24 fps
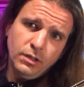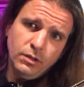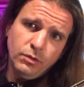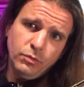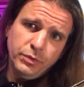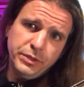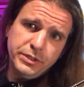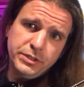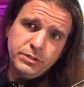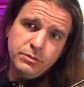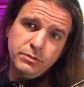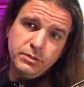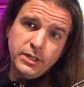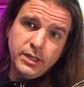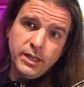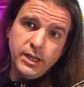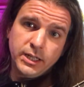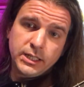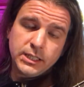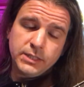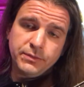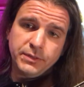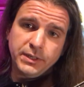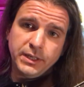We do the
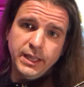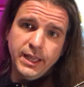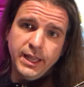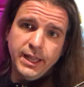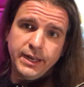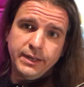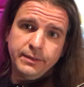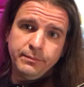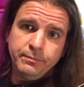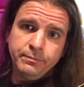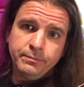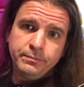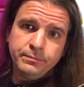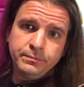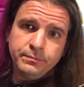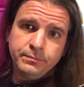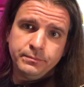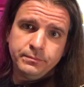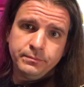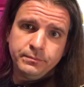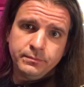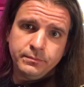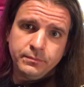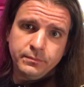octave again.
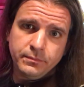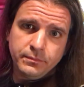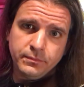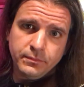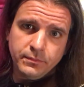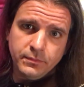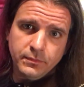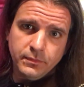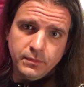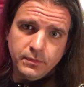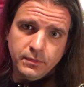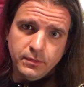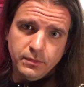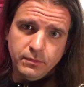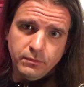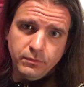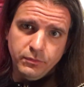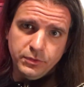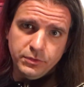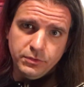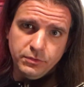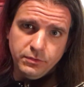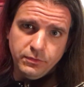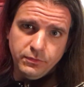
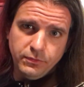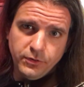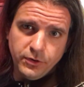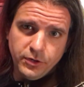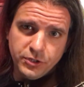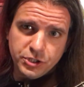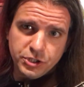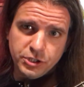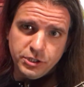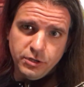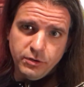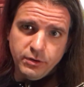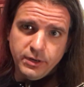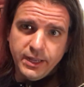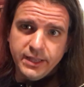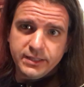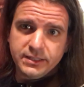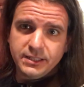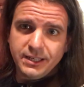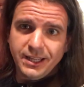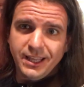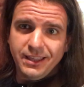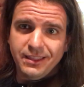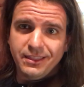We do the first note
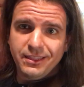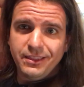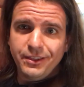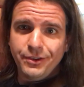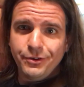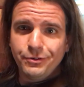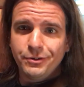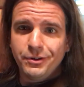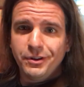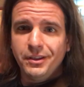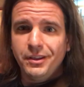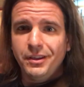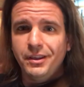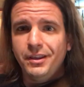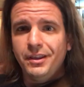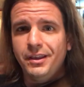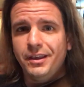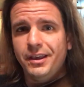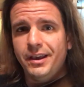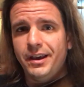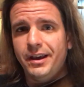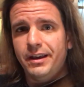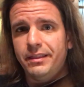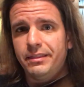as an eighth note,
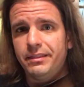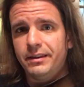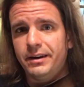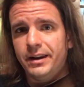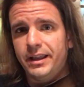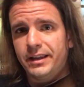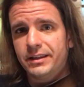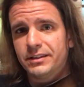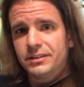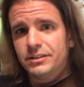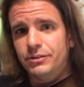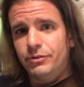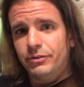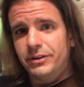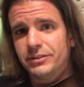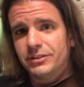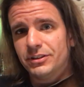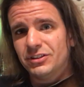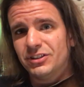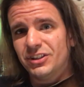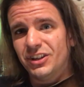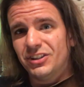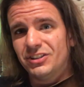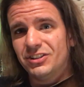and the next note as
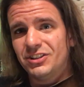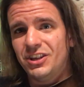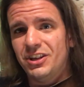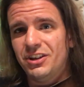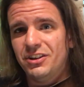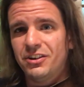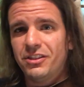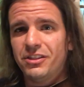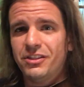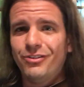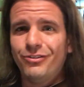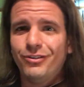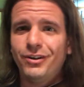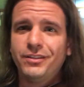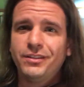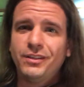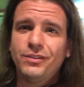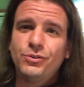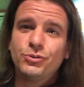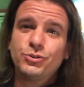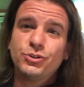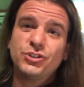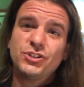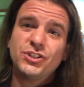a sixteenth note, and
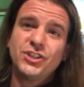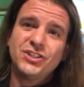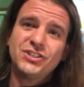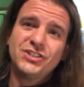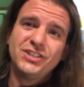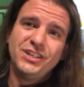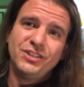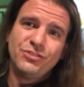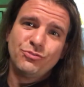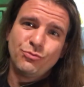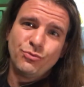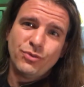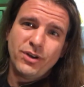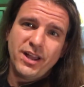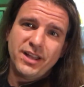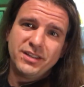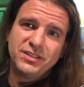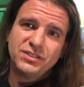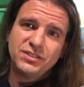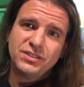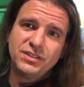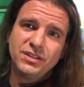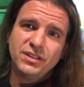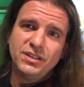then there's a sixteenth
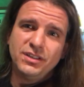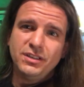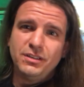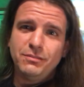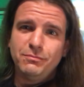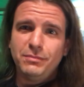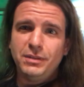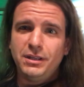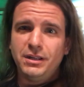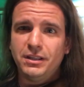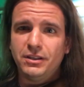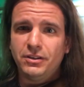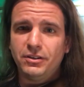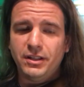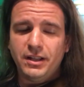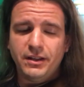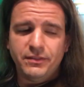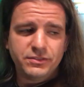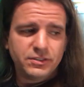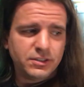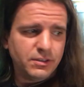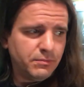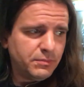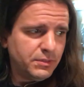rest, meaning you'll
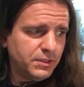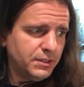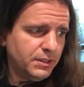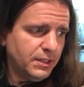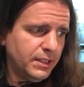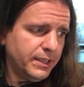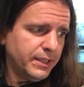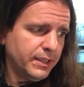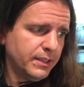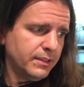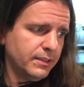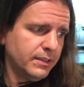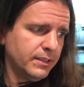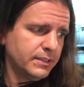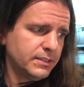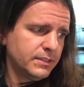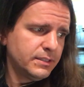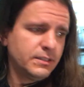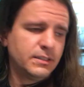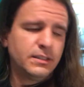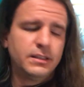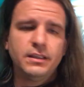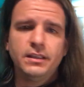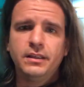have something like
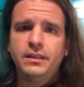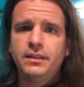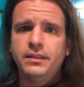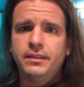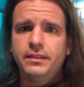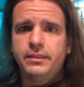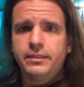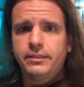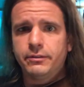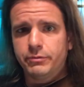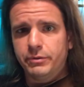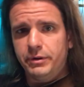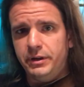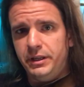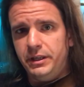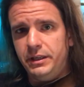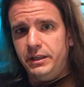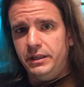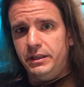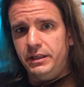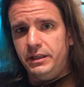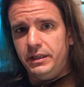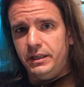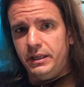this.
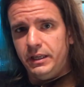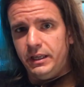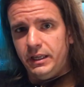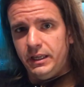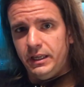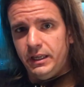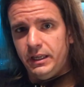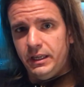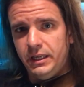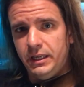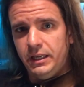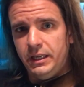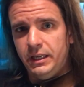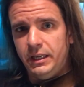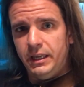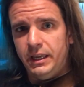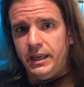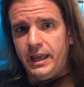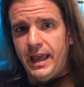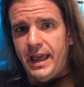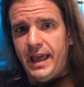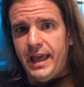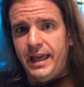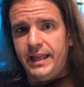Three,
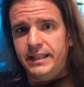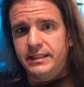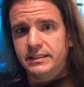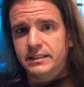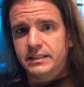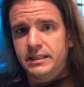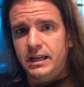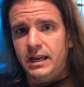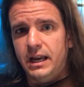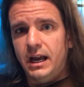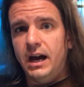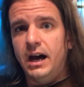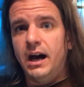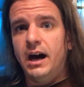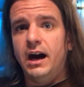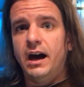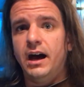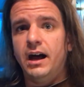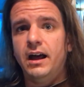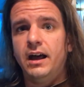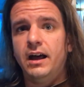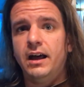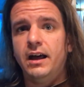E, and A.